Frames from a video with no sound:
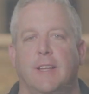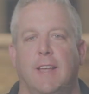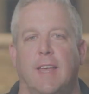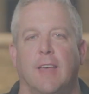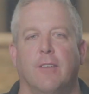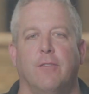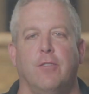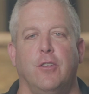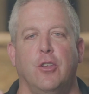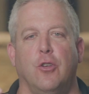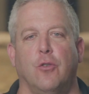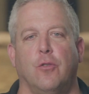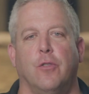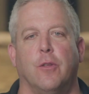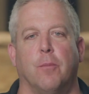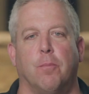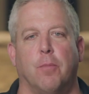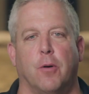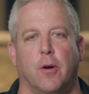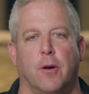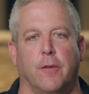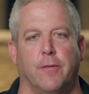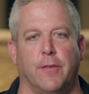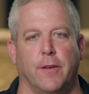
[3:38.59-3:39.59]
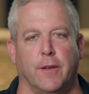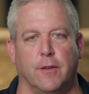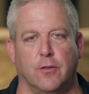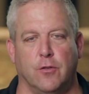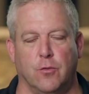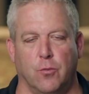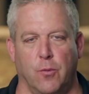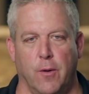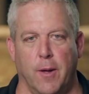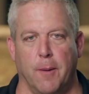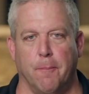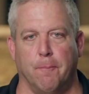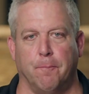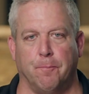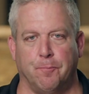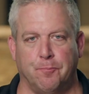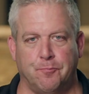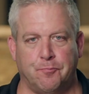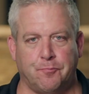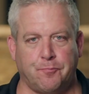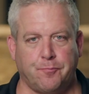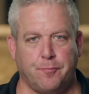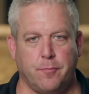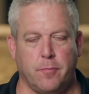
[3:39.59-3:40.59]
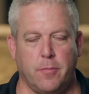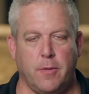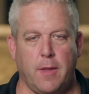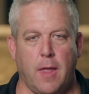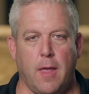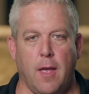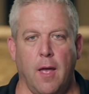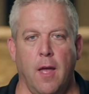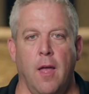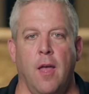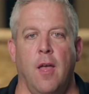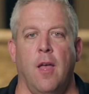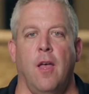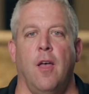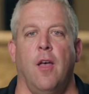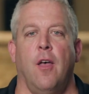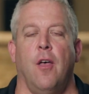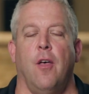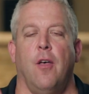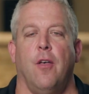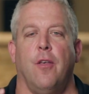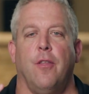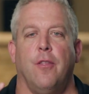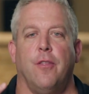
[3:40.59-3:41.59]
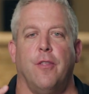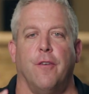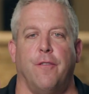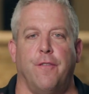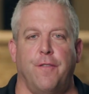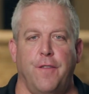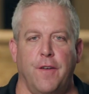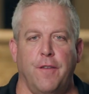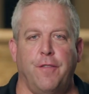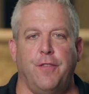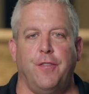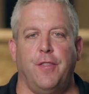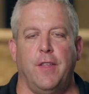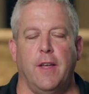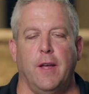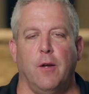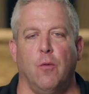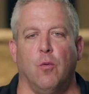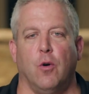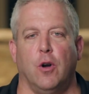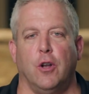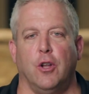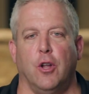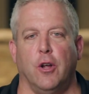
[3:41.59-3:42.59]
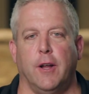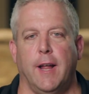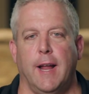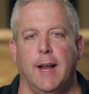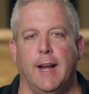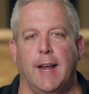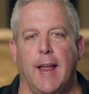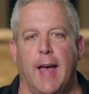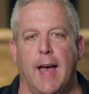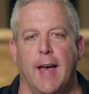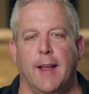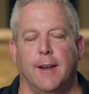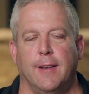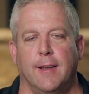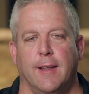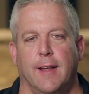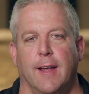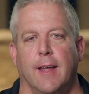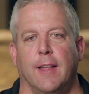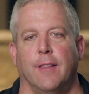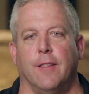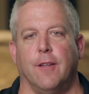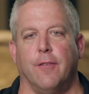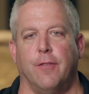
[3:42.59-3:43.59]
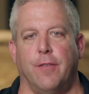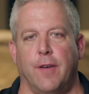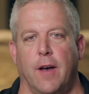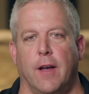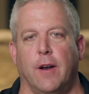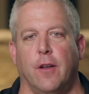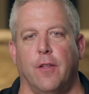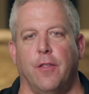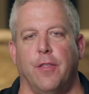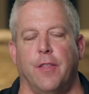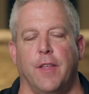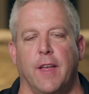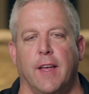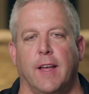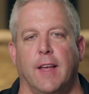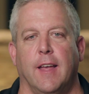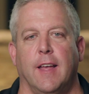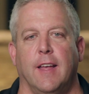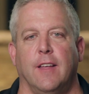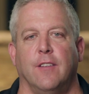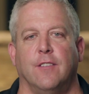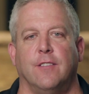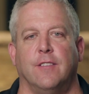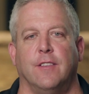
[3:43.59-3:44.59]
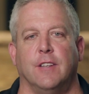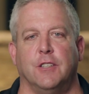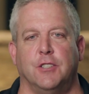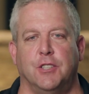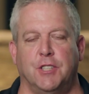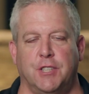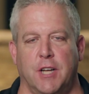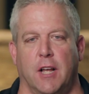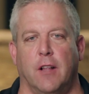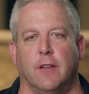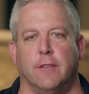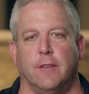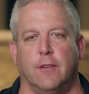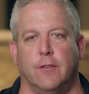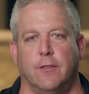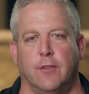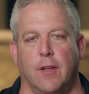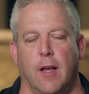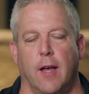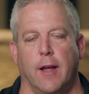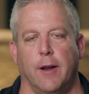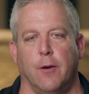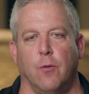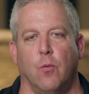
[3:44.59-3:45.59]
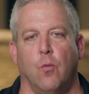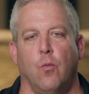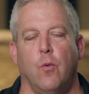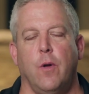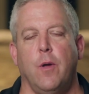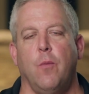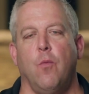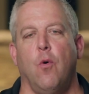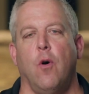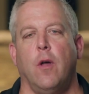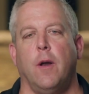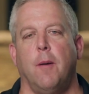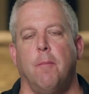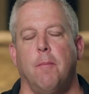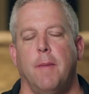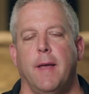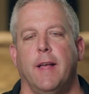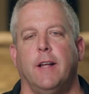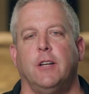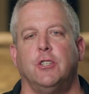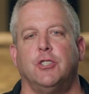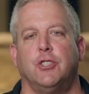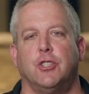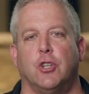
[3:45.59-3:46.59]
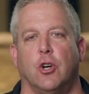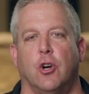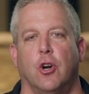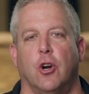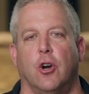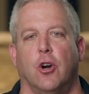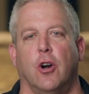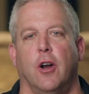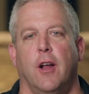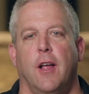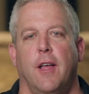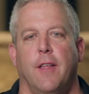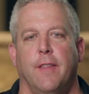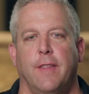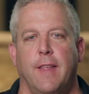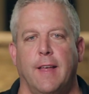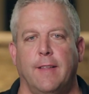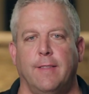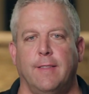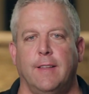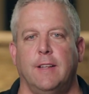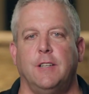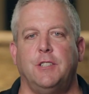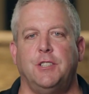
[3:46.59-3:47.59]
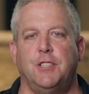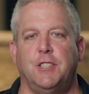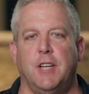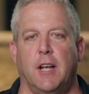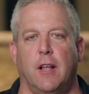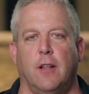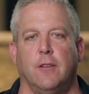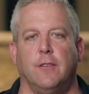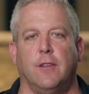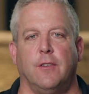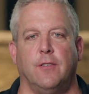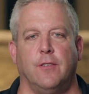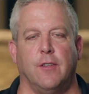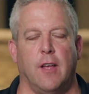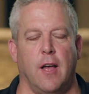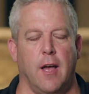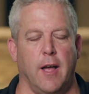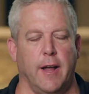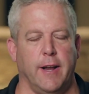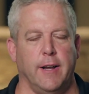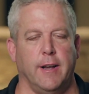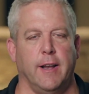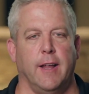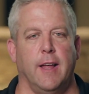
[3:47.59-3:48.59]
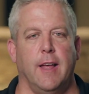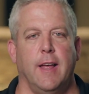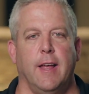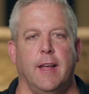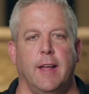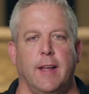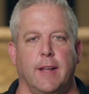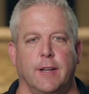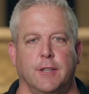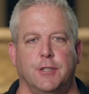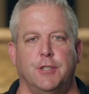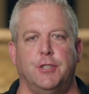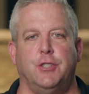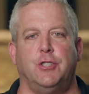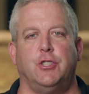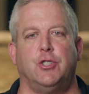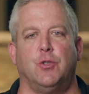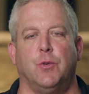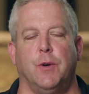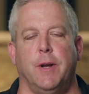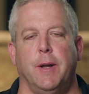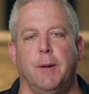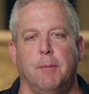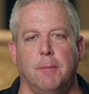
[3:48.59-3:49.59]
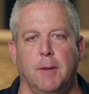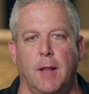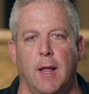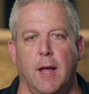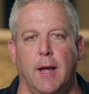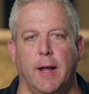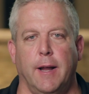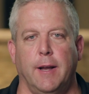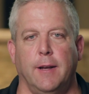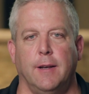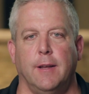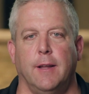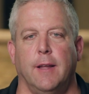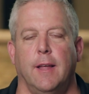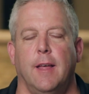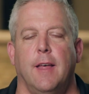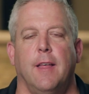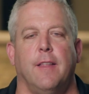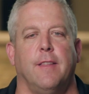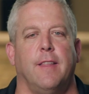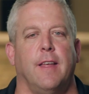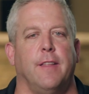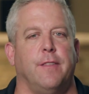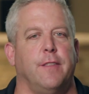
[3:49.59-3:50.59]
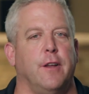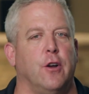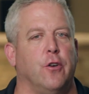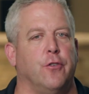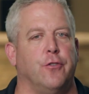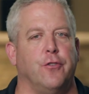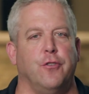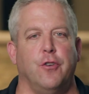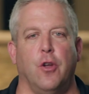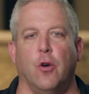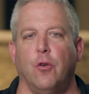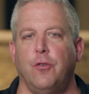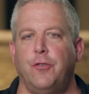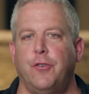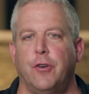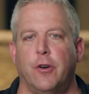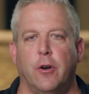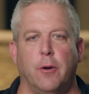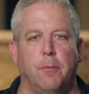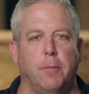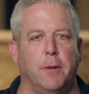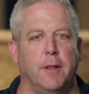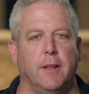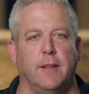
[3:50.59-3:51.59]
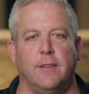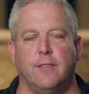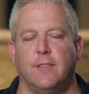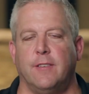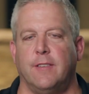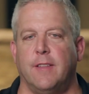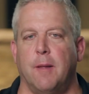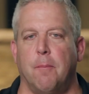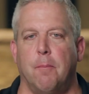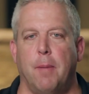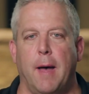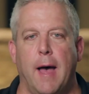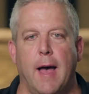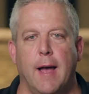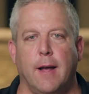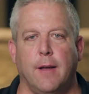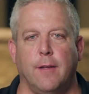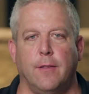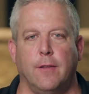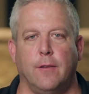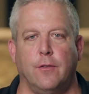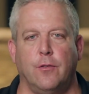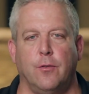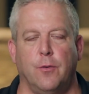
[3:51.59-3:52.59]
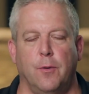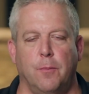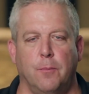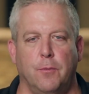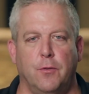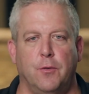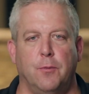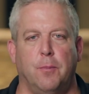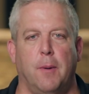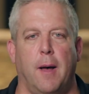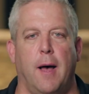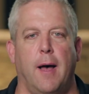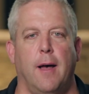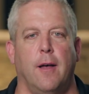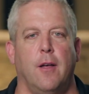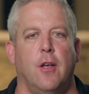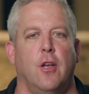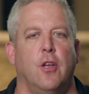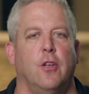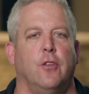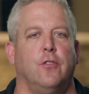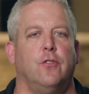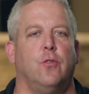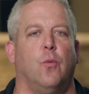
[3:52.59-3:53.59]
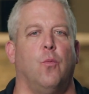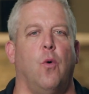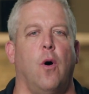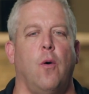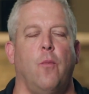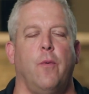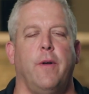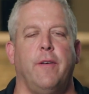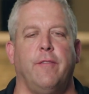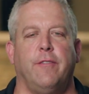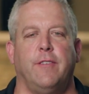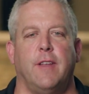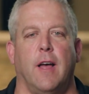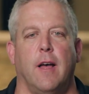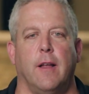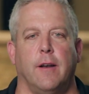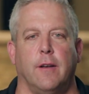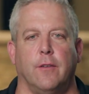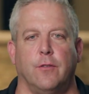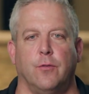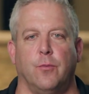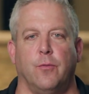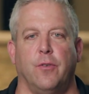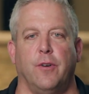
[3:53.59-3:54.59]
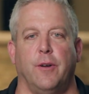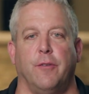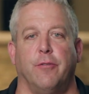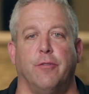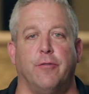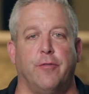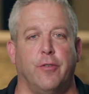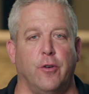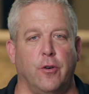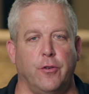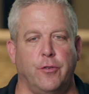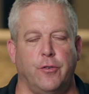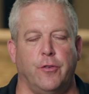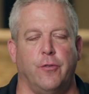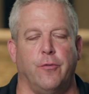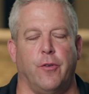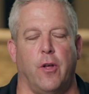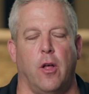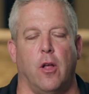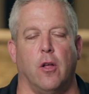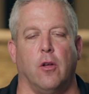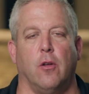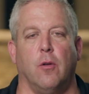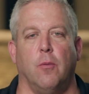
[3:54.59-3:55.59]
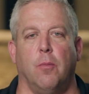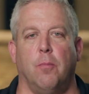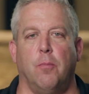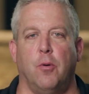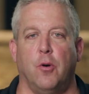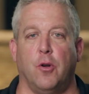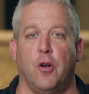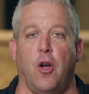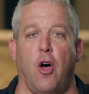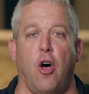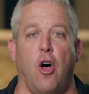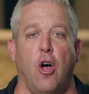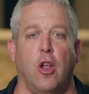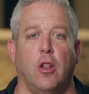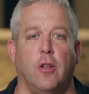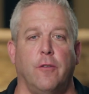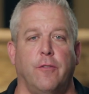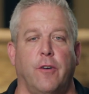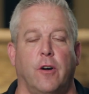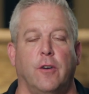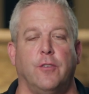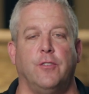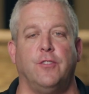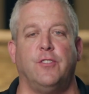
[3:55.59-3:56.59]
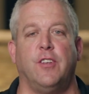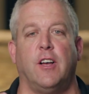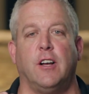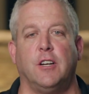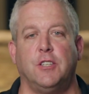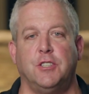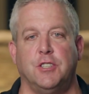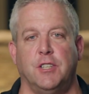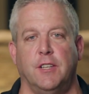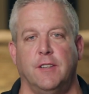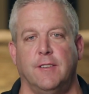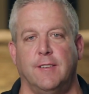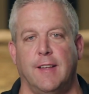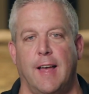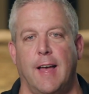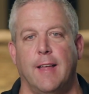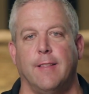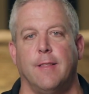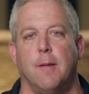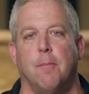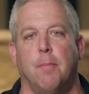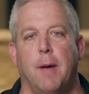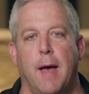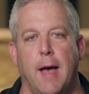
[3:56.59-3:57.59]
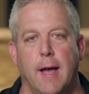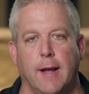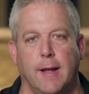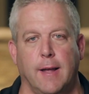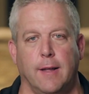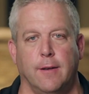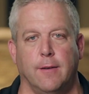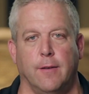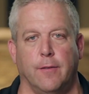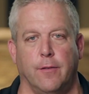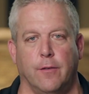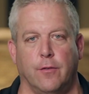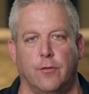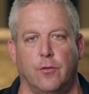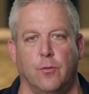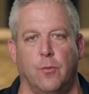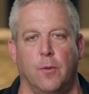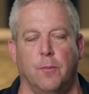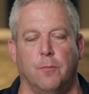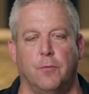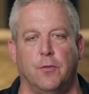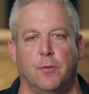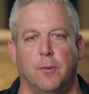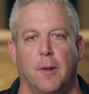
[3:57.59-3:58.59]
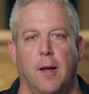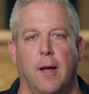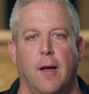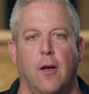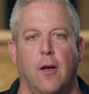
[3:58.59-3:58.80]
give you the perfect swim. The fifth thing we're looking at, and the final thing, is the shell design. We want to make sure that this shell design is streamlined, that there's no turbulence at the back of the swim spa. So what we've done is we first of all put all of our suctions at the back end of the swim spa.